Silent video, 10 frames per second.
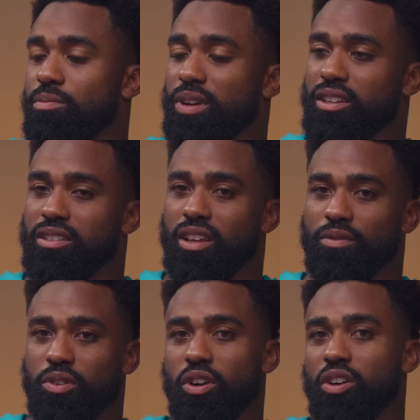But if
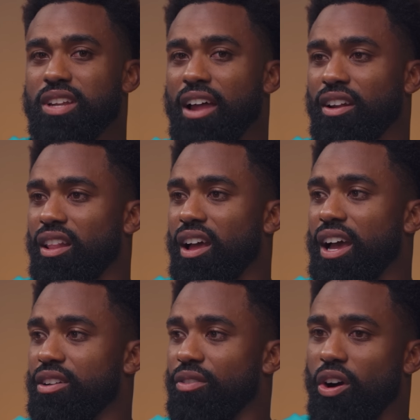you go down the
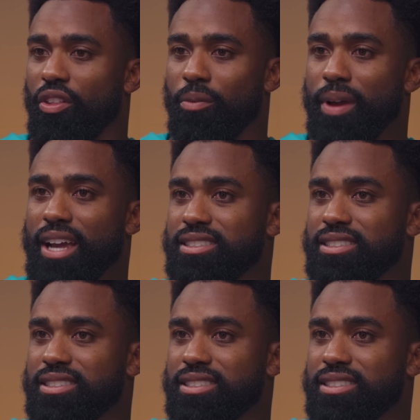line of all the backs